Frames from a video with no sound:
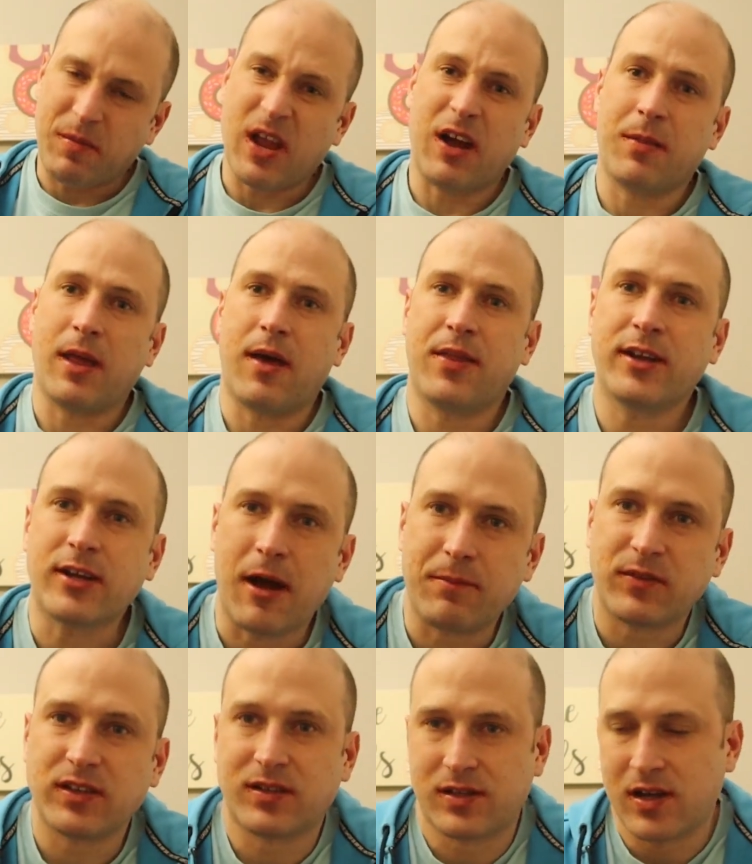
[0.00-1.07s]
I think
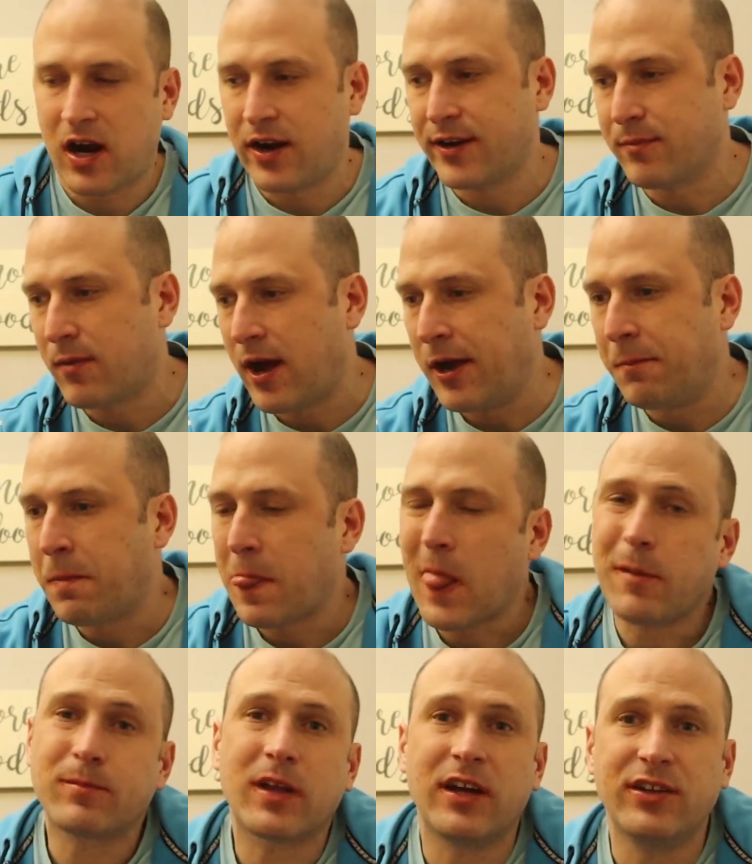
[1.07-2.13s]
I'm discarding my
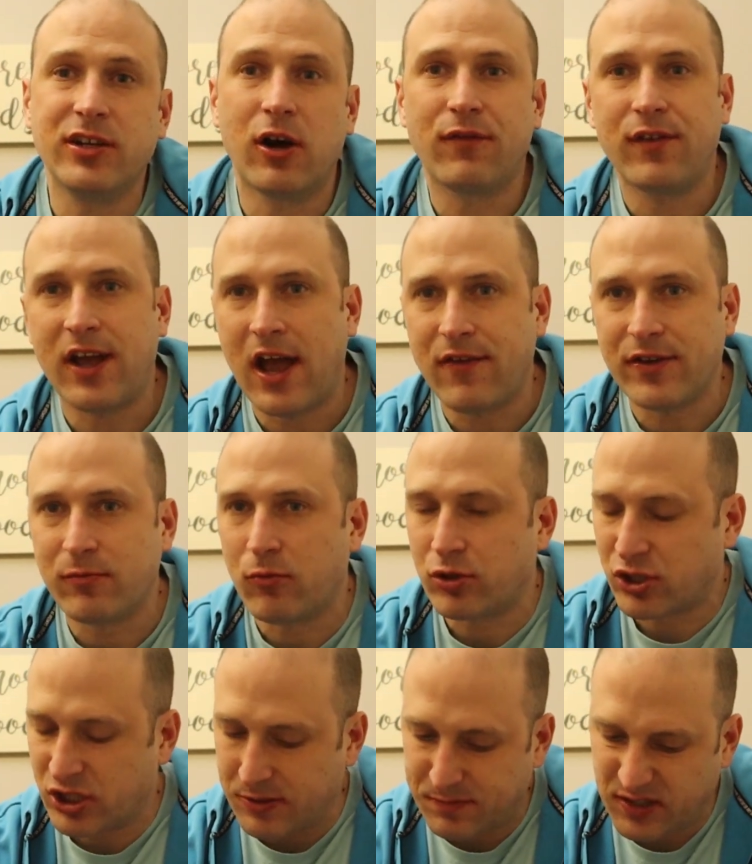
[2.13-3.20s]
idea of having
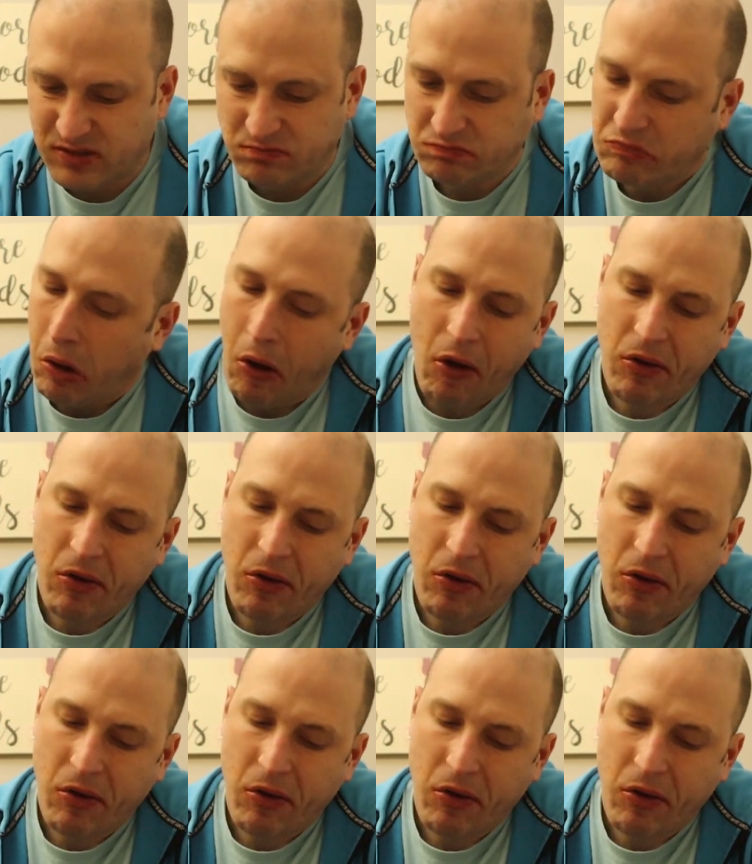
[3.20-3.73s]
more chips.